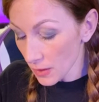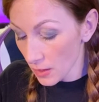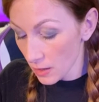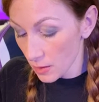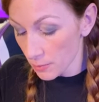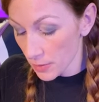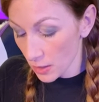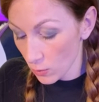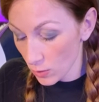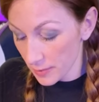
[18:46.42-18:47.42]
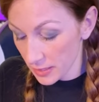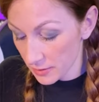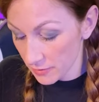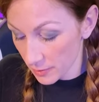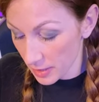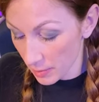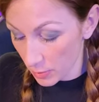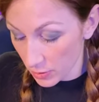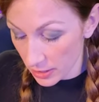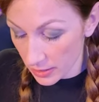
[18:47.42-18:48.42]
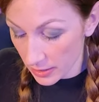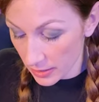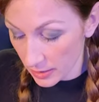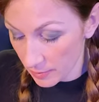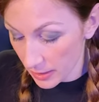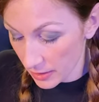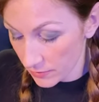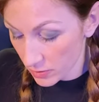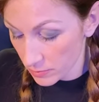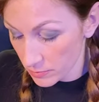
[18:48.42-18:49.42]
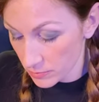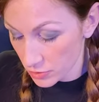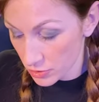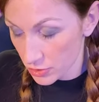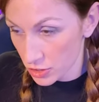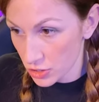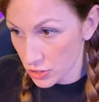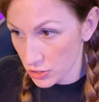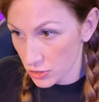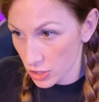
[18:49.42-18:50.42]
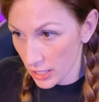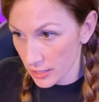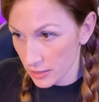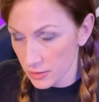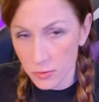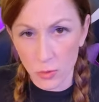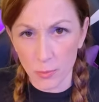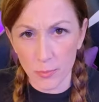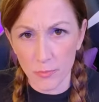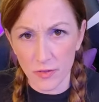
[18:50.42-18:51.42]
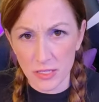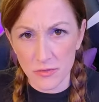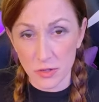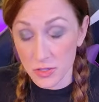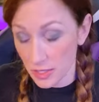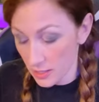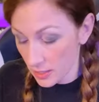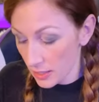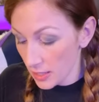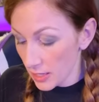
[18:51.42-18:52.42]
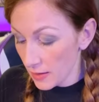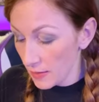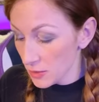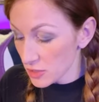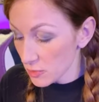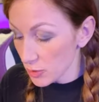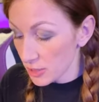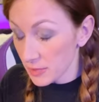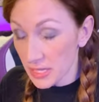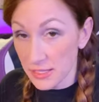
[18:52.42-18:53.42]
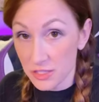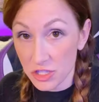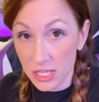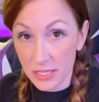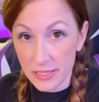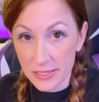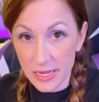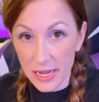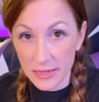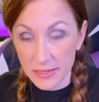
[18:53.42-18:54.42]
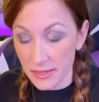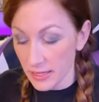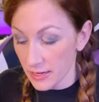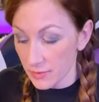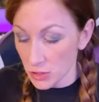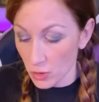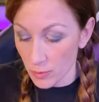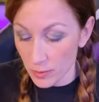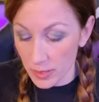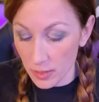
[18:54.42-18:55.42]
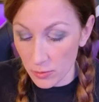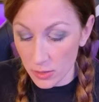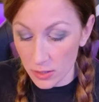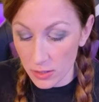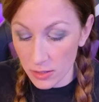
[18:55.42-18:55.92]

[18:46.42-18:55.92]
um, a woman from Cambodia and a man from China or vice versa. And they used to bring me these jelly snacks and they never told me what they were.